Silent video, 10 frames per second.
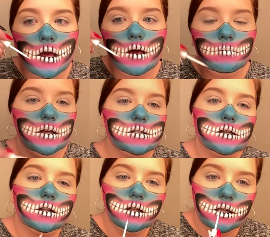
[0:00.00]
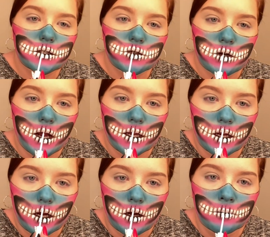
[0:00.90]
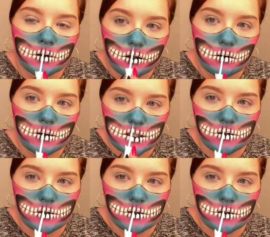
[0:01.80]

basically like drag it up a little bit